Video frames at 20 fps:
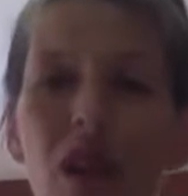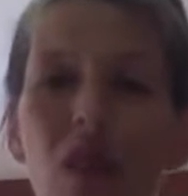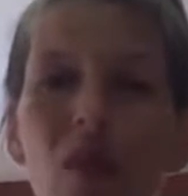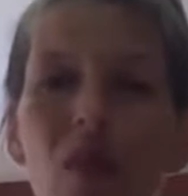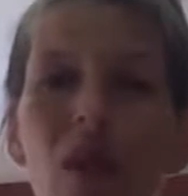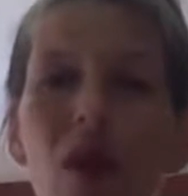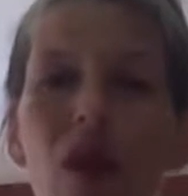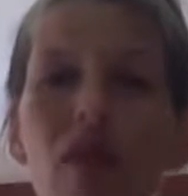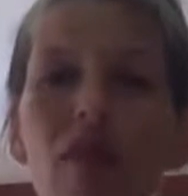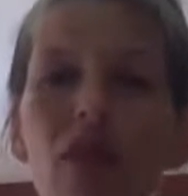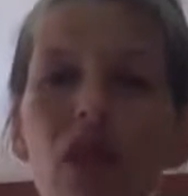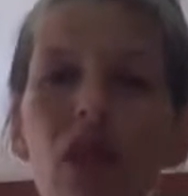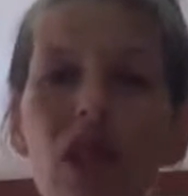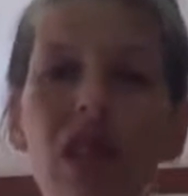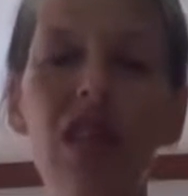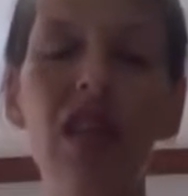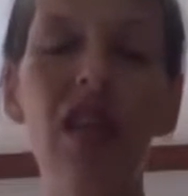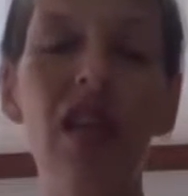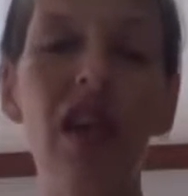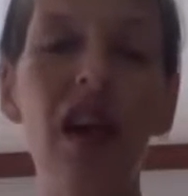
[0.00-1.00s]
We often
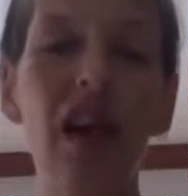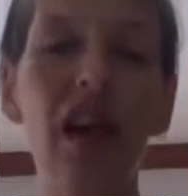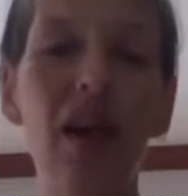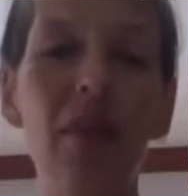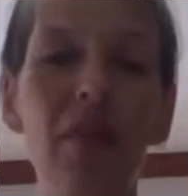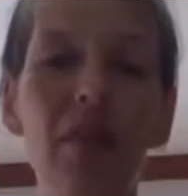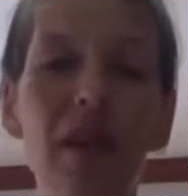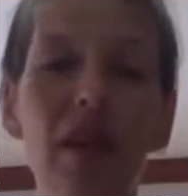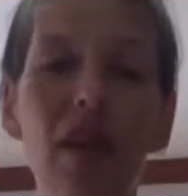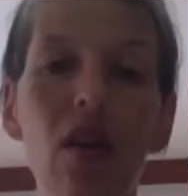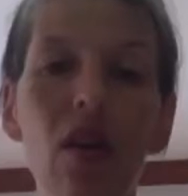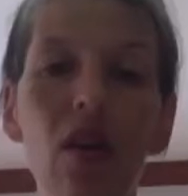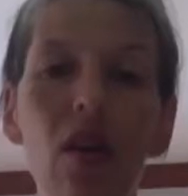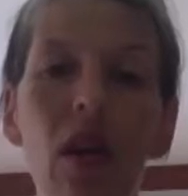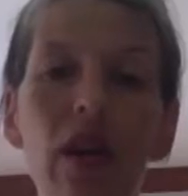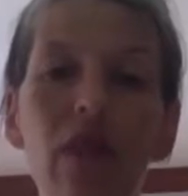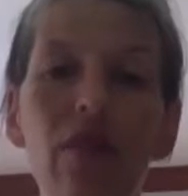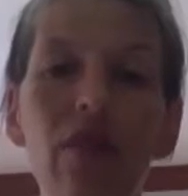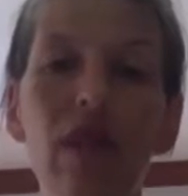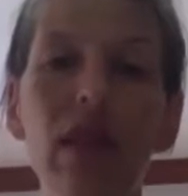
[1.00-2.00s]
just hear a
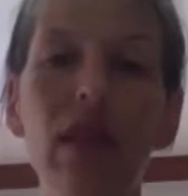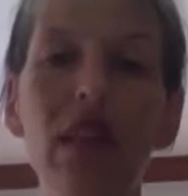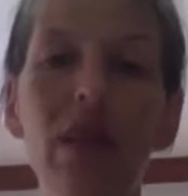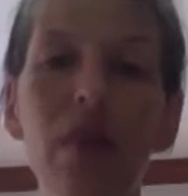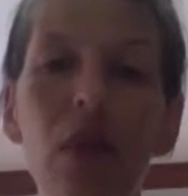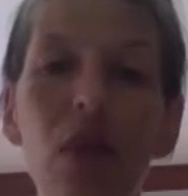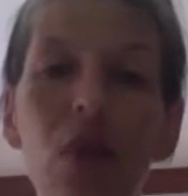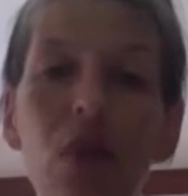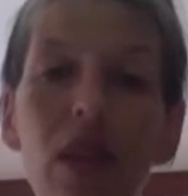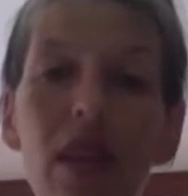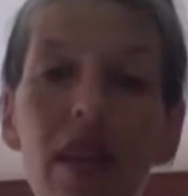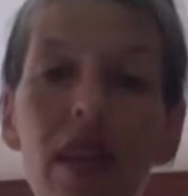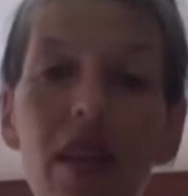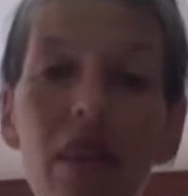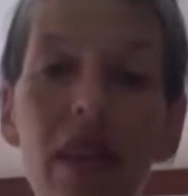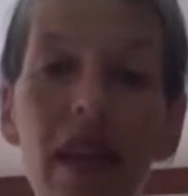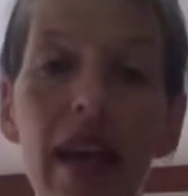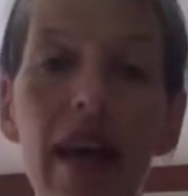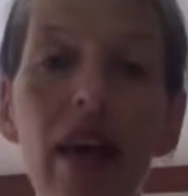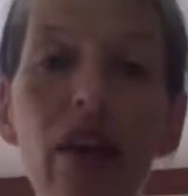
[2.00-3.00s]
lot of things about what can
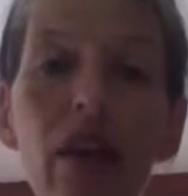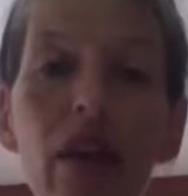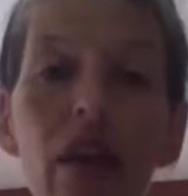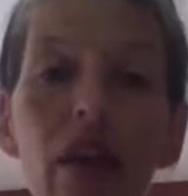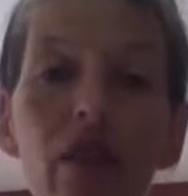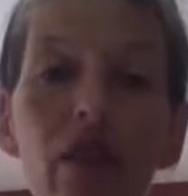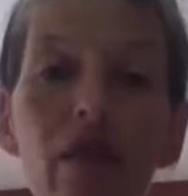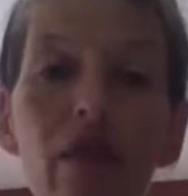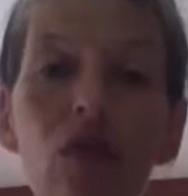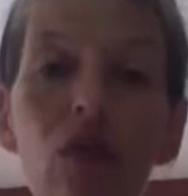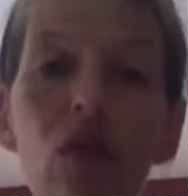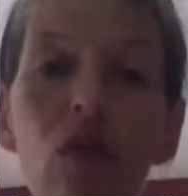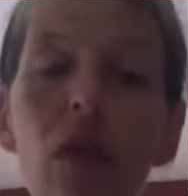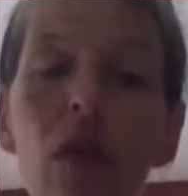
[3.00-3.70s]
be healthy food,